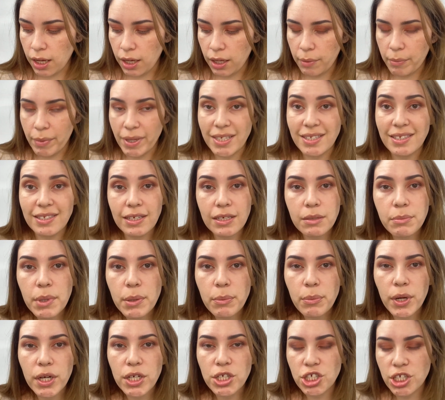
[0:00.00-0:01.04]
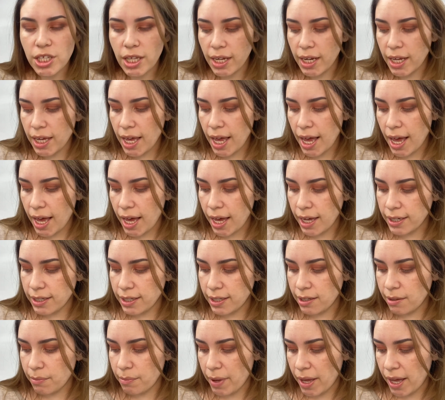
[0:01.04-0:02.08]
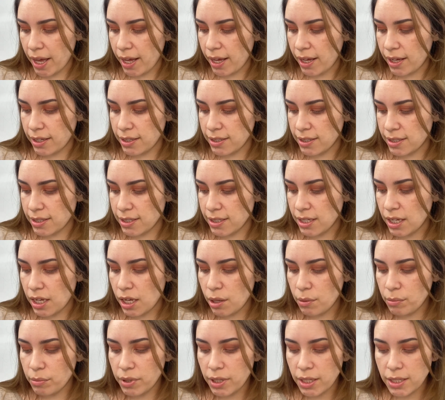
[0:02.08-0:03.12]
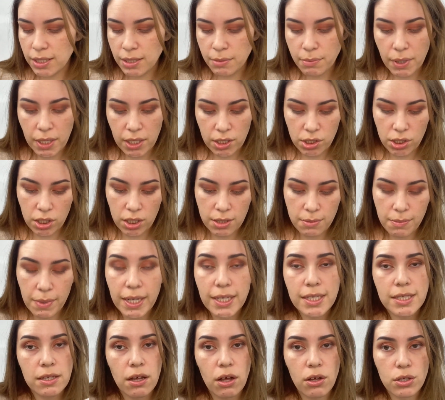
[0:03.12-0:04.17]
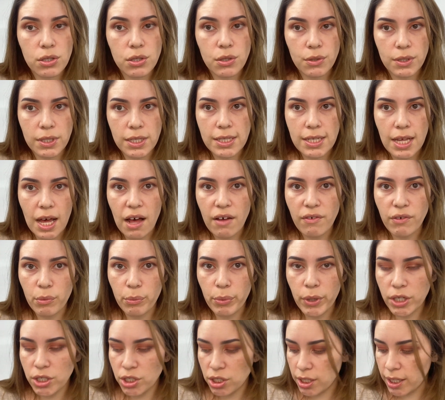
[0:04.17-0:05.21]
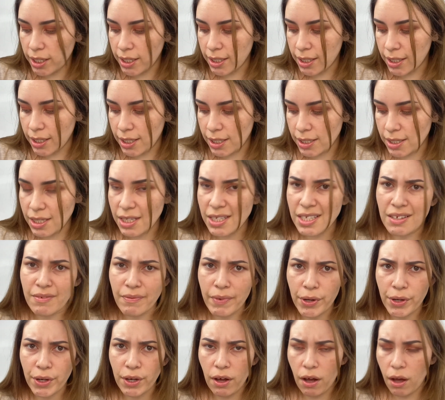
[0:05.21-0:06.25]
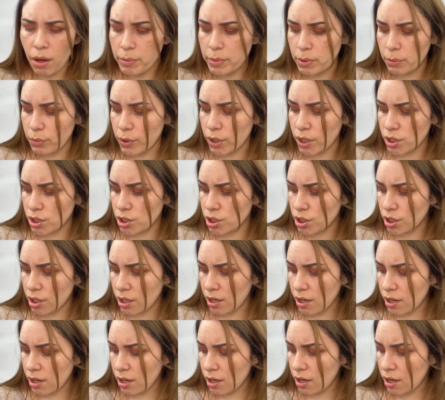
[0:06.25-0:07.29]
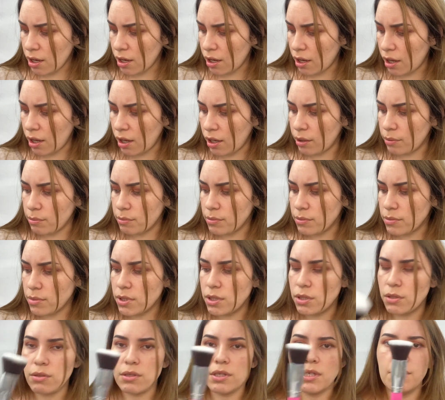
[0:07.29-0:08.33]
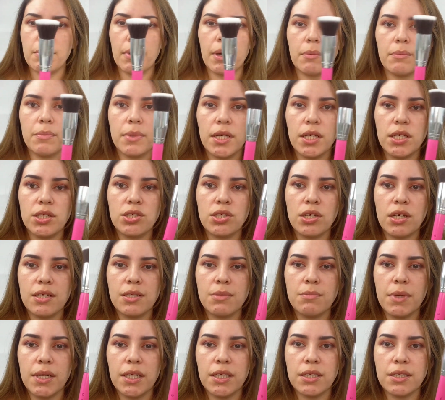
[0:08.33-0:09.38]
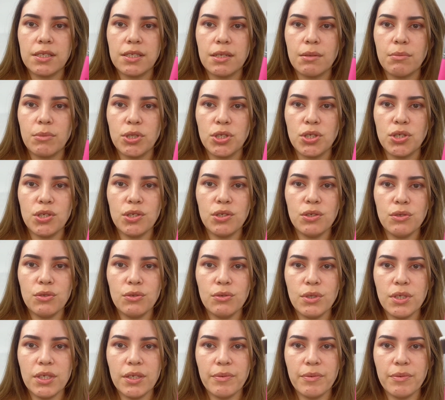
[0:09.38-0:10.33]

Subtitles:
a Sigma brush that I had in the past, plus BH Cosmetics also does have a brush like this. This is a very common brush. So see my BH Cosmetics number 2.